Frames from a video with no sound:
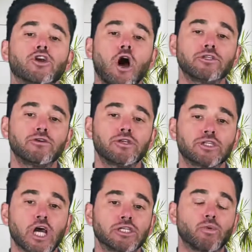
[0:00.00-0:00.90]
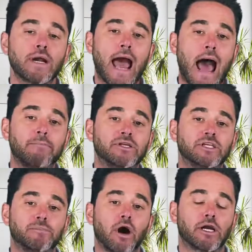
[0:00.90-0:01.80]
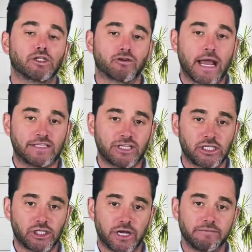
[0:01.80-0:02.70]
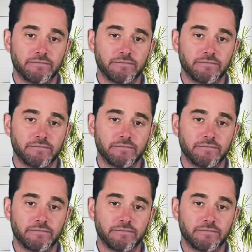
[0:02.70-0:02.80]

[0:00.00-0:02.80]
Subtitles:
also discuss what happens upon a transition.